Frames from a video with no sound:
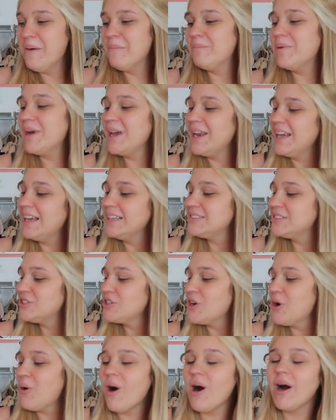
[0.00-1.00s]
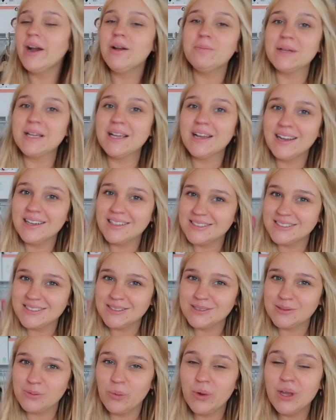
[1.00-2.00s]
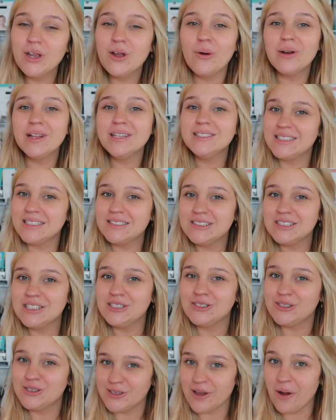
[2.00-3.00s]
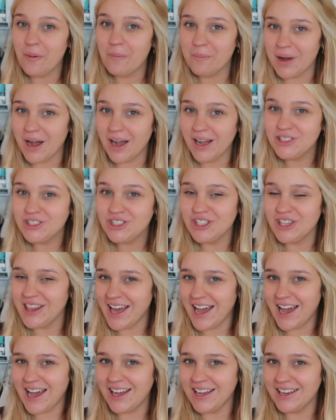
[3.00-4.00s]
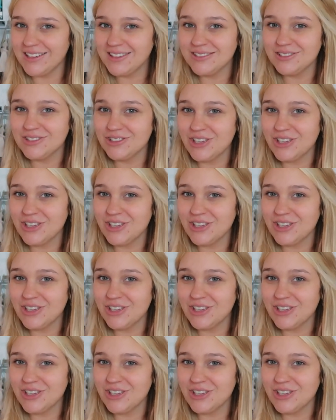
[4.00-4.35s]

but it's so hard because we go to Disney so much that